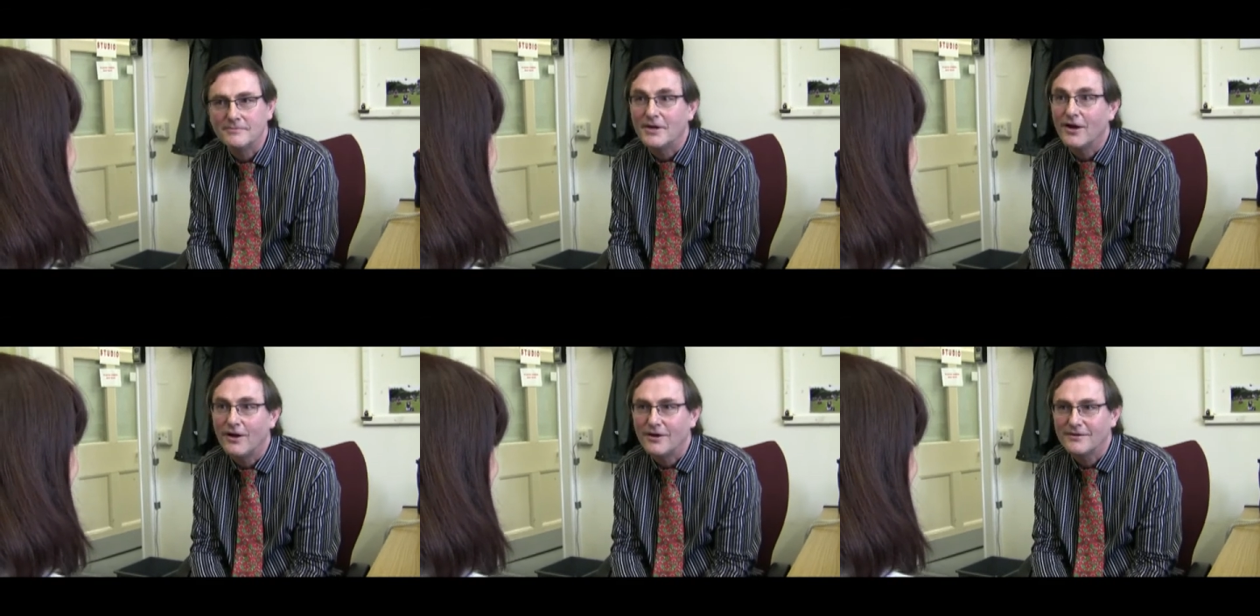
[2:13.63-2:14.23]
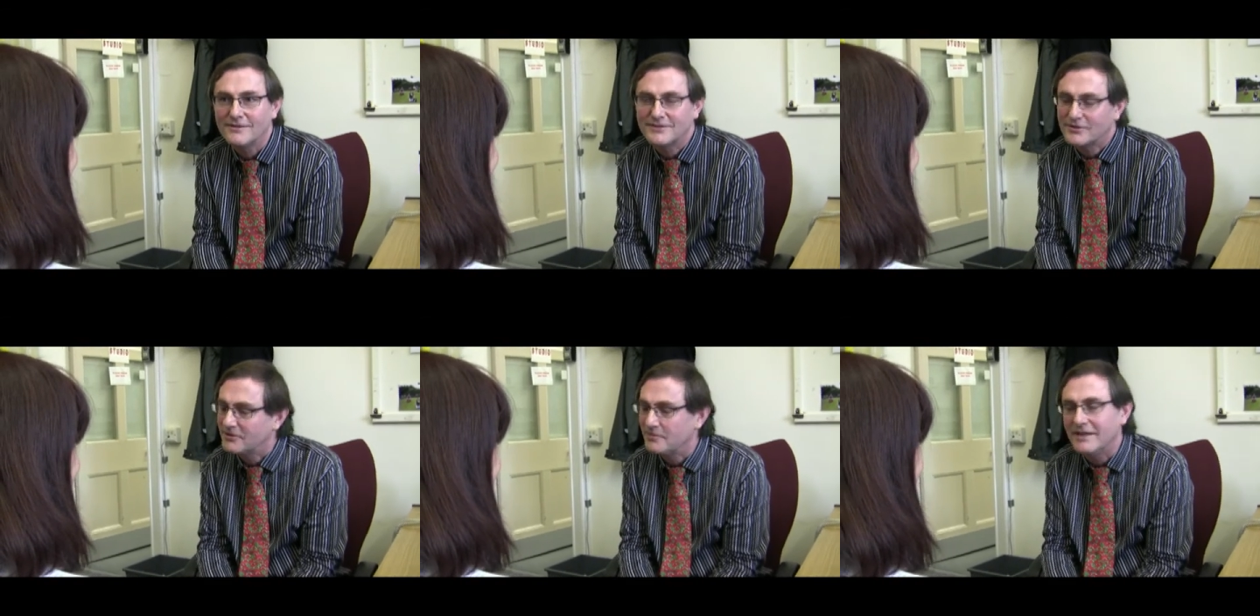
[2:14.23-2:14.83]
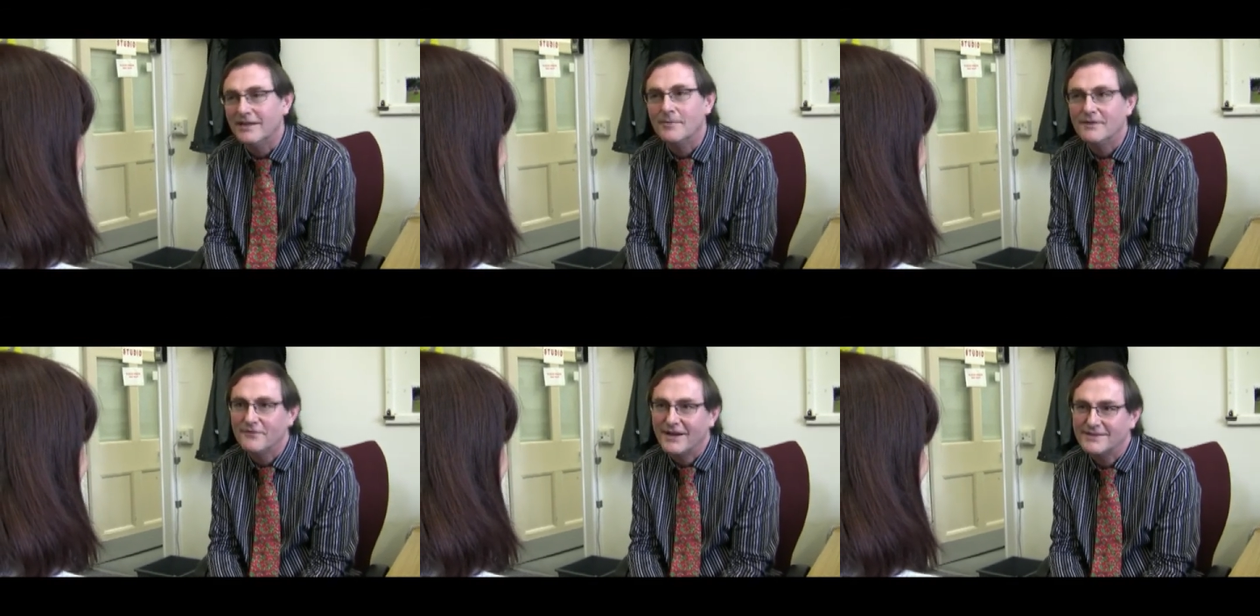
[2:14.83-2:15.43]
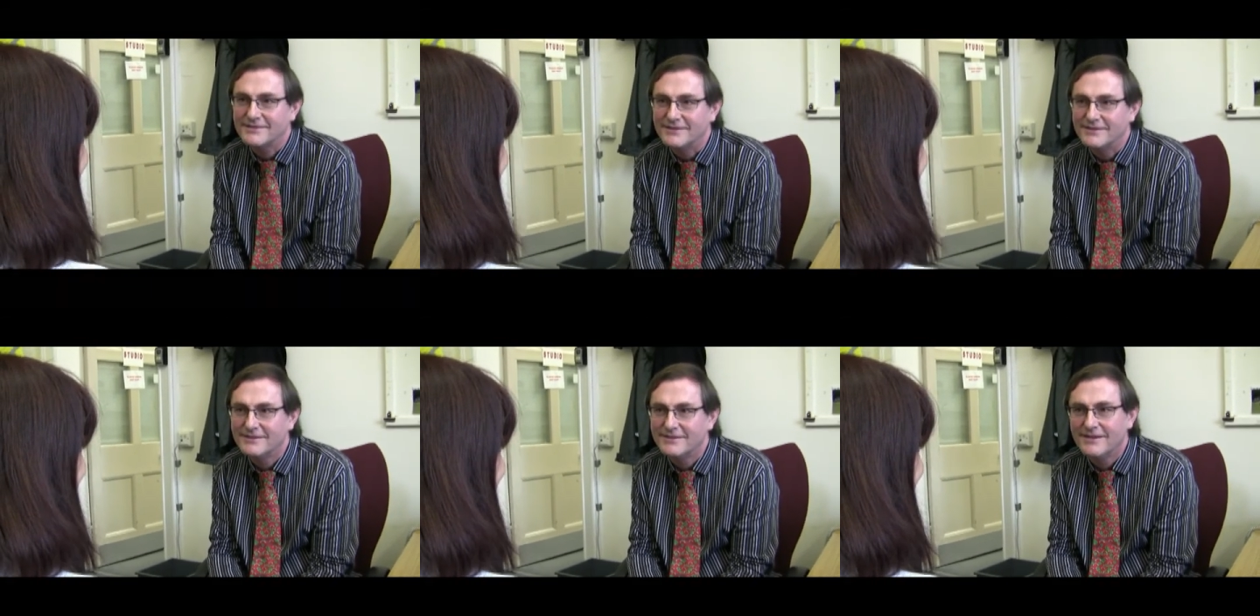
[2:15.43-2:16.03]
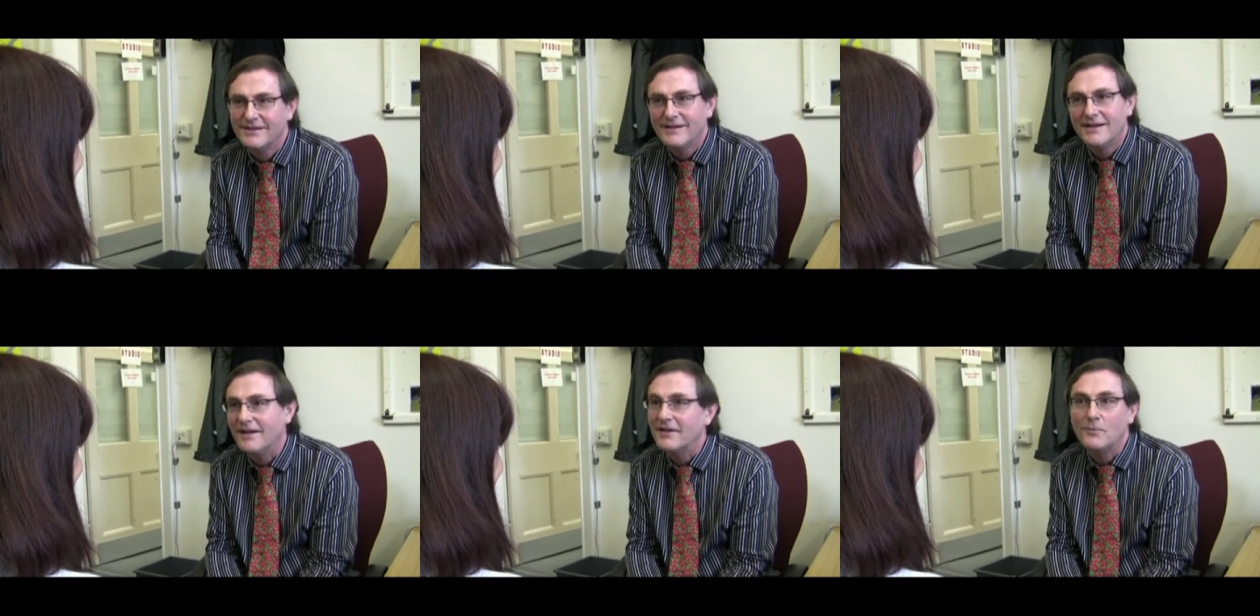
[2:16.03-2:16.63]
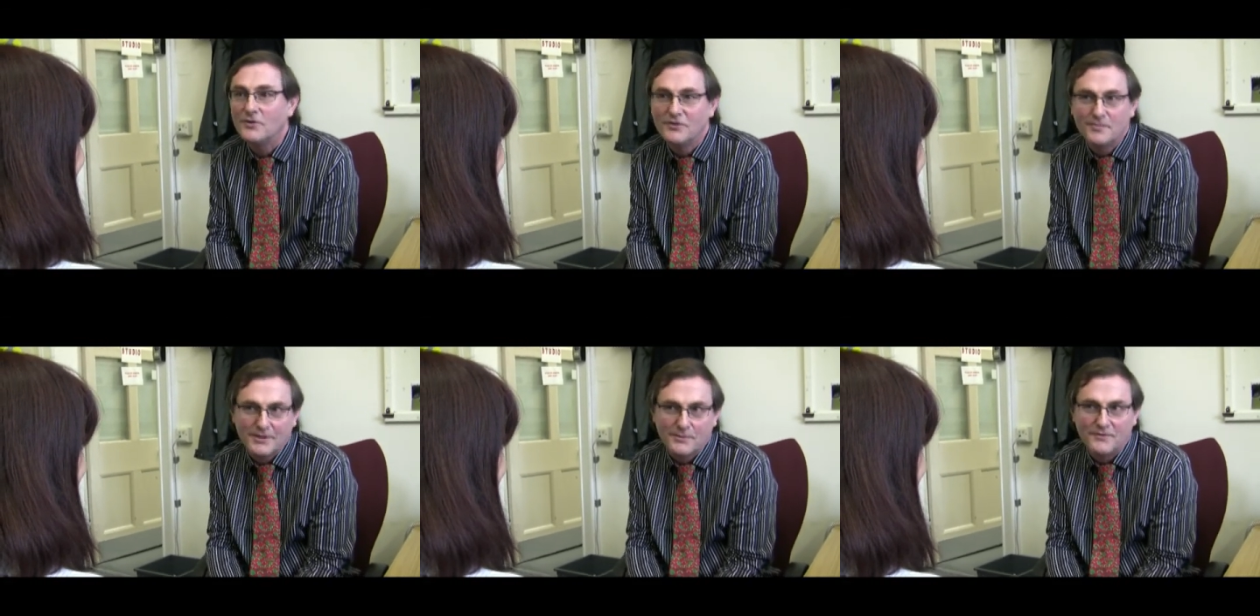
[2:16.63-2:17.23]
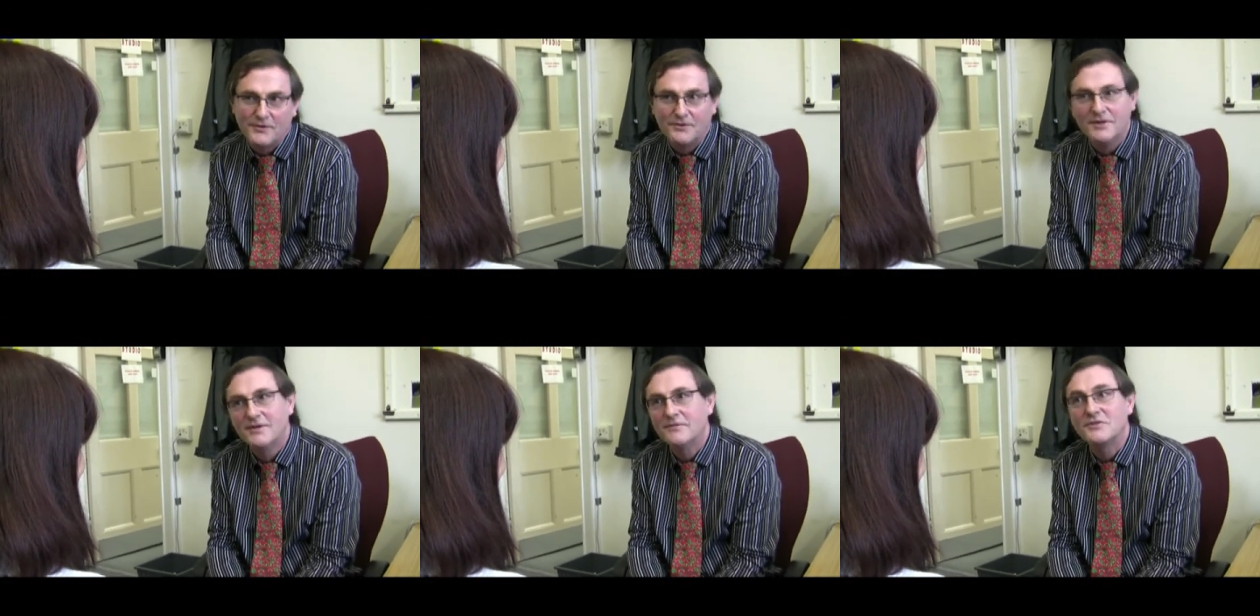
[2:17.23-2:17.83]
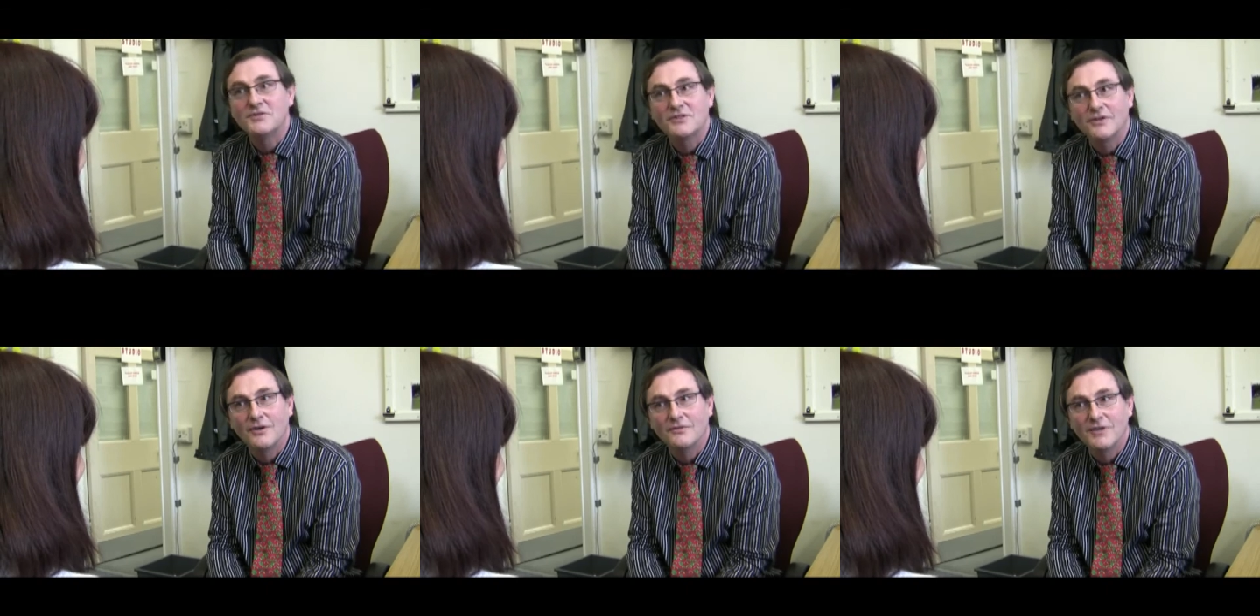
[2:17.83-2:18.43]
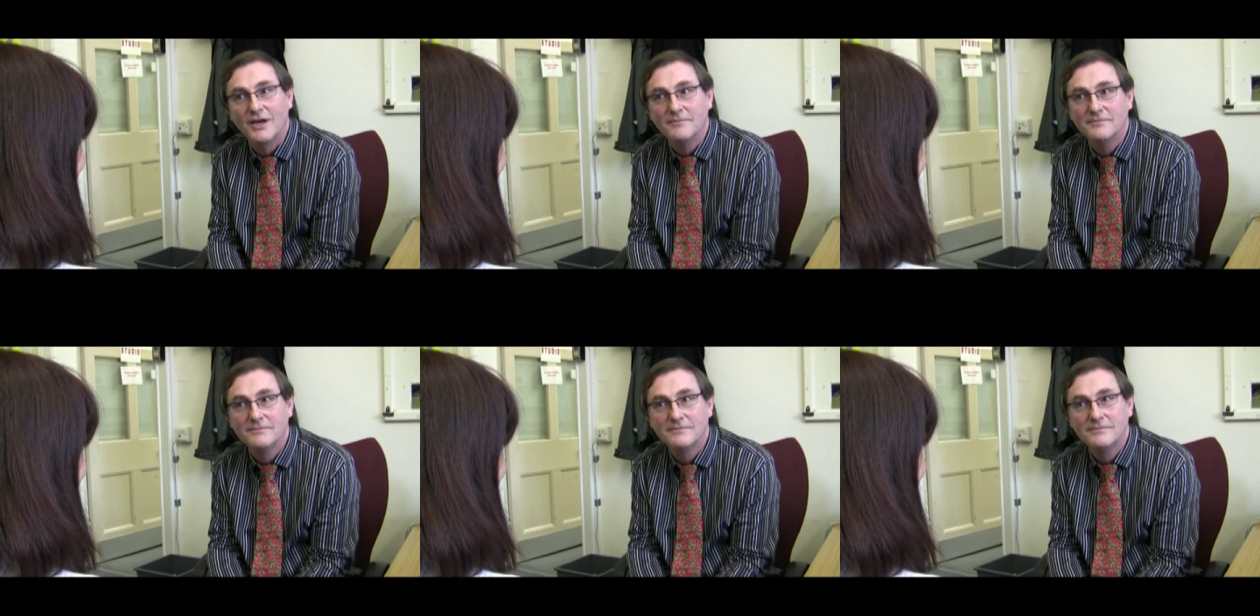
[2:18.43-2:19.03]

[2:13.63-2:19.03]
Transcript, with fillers: My heart started to beat a bit faster, and I wanted to be with you for such a long time.